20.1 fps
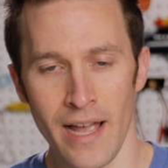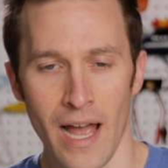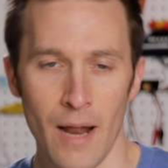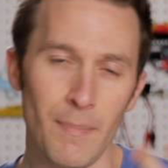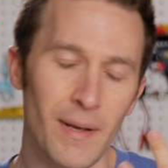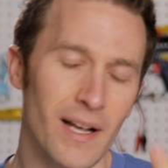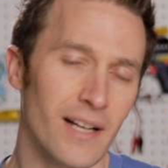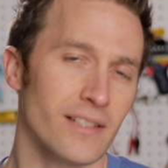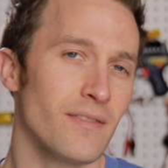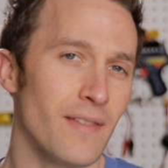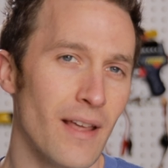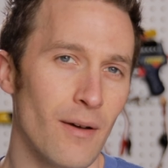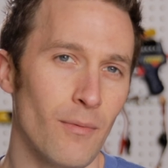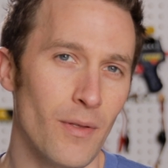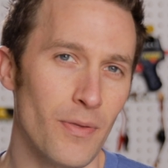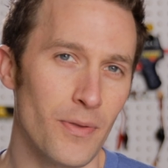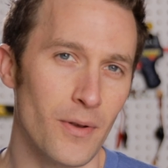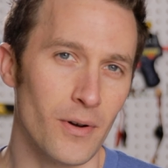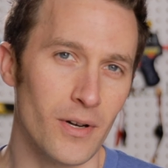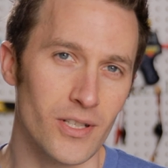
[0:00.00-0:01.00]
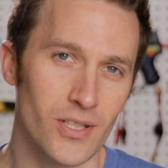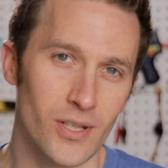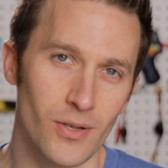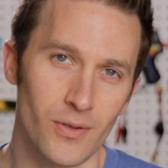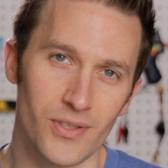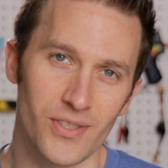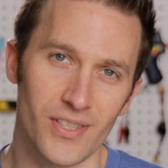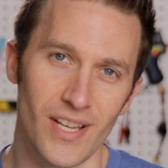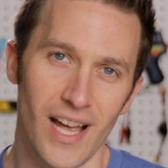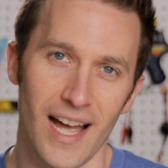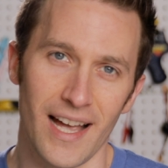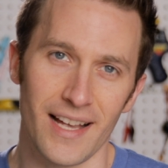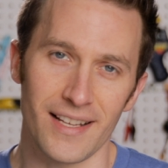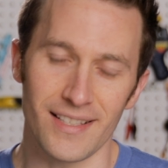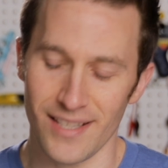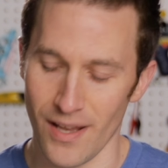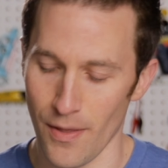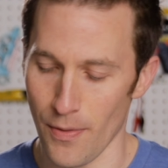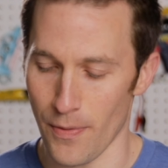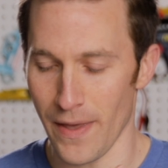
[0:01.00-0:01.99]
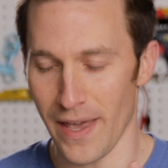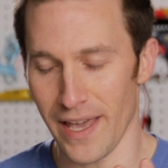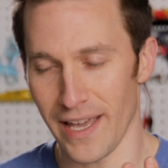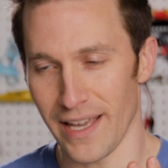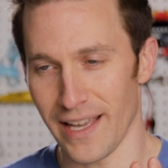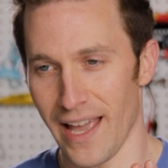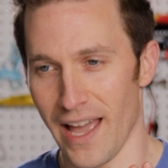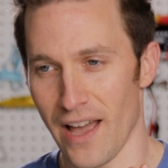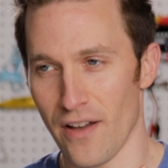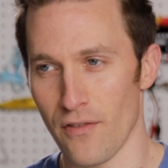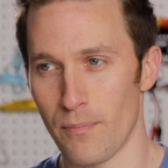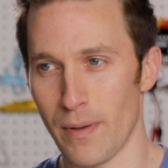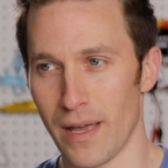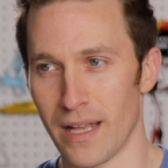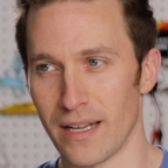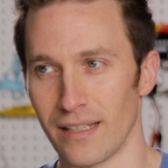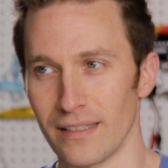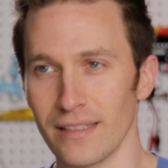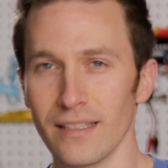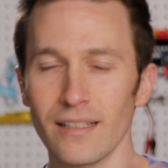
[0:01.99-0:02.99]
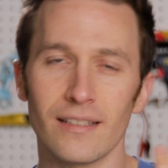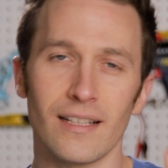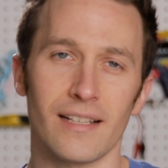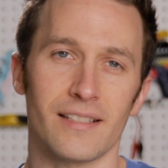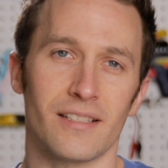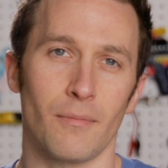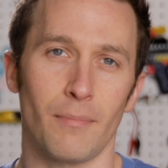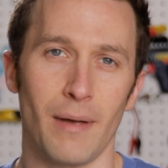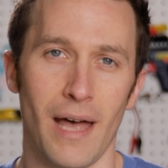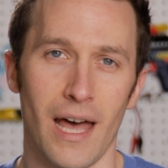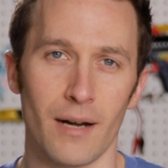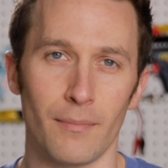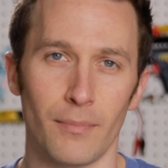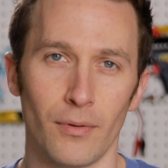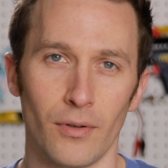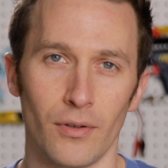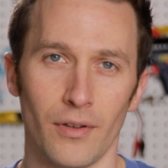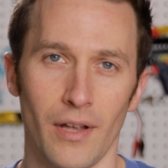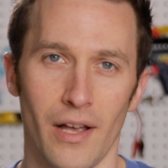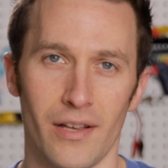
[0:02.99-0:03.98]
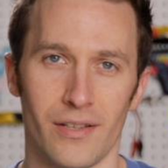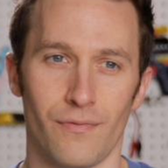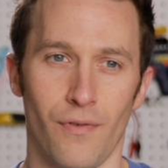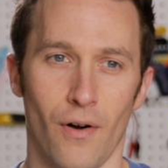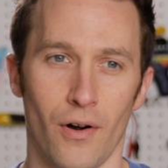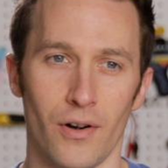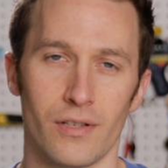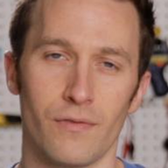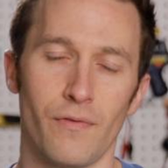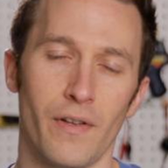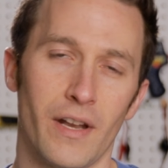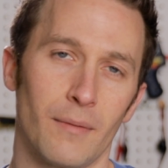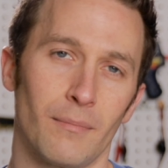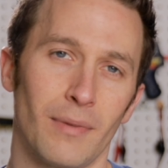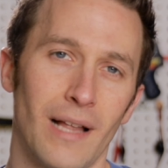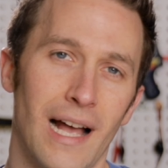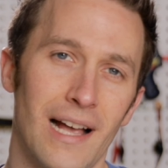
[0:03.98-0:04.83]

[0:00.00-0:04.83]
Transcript: And because of that 132 size, they have been a little less compatible as far as fitting